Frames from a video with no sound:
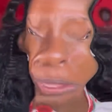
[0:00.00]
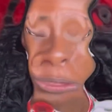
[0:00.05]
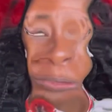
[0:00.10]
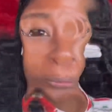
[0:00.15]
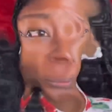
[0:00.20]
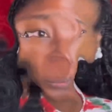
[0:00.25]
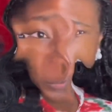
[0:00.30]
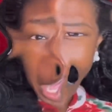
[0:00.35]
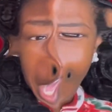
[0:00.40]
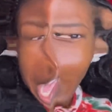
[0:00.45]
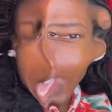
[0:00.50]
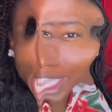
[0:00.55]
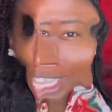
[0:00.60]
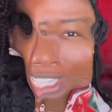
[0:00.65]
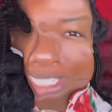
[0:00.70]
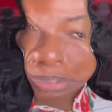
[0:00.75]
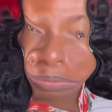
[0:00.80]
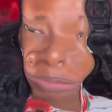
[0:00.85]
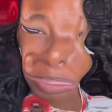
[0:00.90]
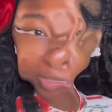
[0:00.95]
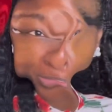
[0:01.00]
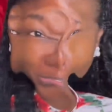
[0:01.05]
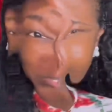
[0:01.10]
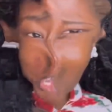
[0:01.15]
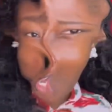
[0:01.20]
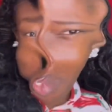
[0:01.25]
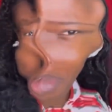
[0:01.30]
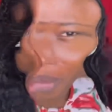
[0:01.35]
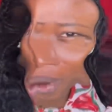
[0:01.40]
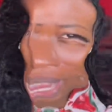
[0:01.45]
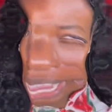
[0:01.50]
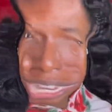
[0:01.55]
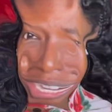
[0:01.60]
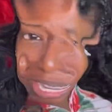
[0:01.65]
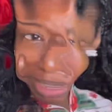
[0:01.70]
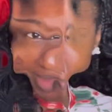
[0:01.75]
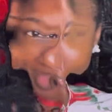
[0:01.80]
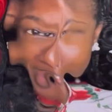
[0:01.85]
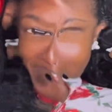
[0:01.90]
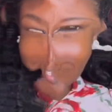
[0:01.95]
Why is Mozart
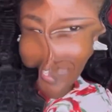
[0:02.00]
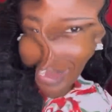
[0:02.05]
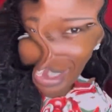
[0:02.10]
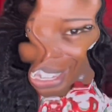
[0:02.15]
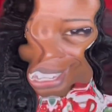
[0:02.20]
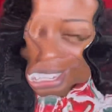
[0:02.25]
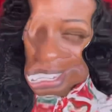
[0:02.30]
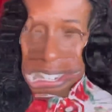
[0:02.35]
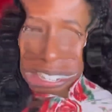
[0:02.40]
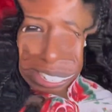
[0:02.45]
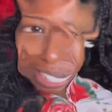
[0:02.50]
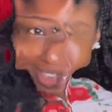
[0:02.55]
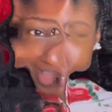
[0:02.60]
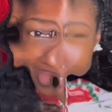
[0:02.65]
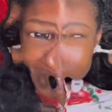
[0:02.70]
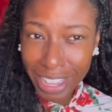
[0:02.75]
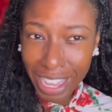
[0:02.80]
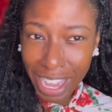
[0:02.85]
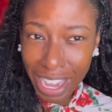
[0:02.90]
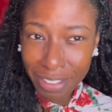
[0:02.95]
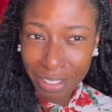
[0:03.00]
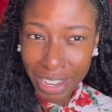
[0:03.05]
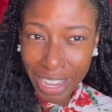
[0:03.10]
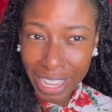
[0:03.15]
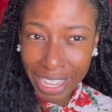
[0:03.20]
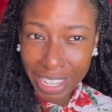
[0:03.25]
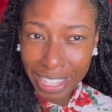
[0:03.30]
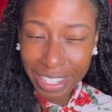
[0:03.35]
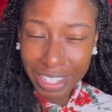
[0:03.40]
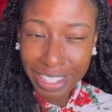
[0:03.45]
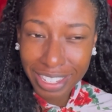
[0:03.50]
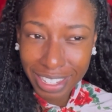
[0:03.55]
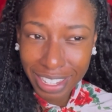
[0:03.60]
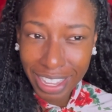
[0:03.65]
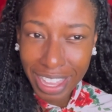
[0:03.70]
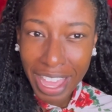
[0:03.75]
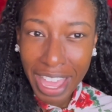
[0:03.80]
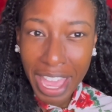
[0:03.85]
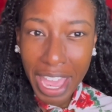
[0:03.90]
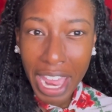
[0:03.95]
randomly in here? All
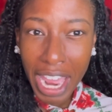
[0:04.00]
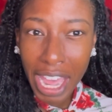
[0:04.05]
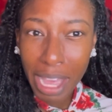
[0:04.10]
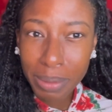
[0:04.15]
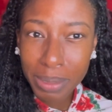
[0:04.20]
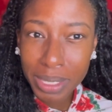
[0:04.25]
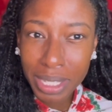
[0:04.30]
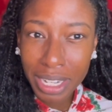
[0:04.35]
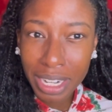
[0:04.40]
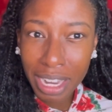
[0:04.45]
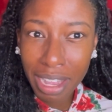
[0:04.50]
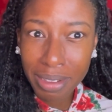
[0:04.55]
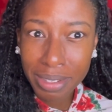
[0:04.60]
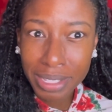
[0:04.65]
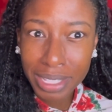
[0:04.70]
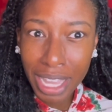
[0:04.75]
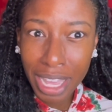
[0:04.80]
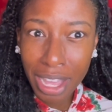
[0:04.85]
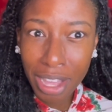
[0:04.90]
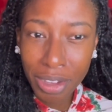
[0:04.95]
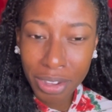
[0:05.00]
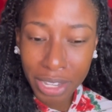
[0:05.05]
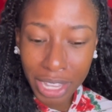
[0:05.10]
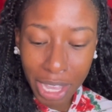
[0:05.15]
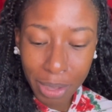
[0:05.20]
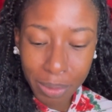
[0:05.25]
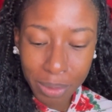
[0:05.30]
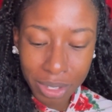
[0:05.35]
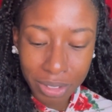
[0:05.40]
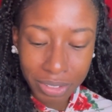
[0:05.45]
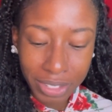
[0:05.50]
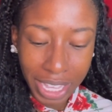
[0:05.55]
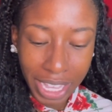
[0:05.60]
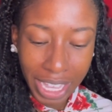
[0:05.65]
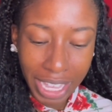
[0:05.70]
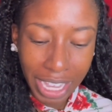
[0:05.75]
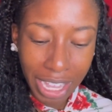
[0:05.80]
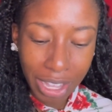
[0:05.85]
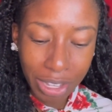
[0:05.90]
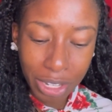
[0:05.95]
right. I'm sitting here, I was like, okay,
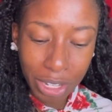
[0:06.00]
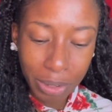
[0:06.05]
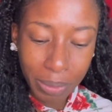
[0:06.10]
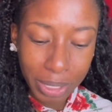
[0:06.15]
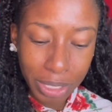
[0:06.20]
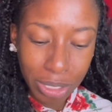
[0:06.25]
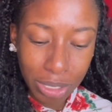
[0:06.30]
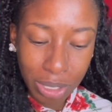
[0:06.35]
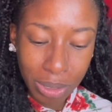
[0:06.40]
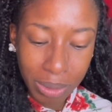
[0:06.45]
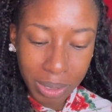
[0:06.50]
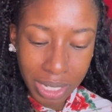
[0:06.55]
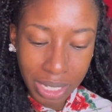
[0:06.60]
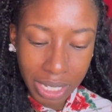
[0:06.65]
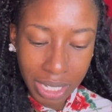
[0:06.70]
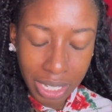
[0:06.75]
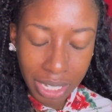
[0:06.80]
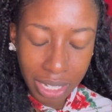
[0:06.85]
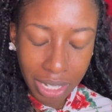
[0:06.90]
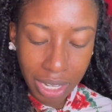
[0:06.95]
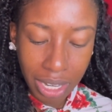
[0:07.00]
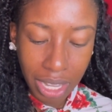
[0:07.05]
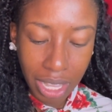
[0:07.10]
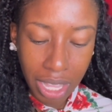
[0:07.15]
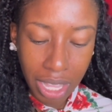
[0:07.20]
Wolfgang, I don't know what you're doing in here.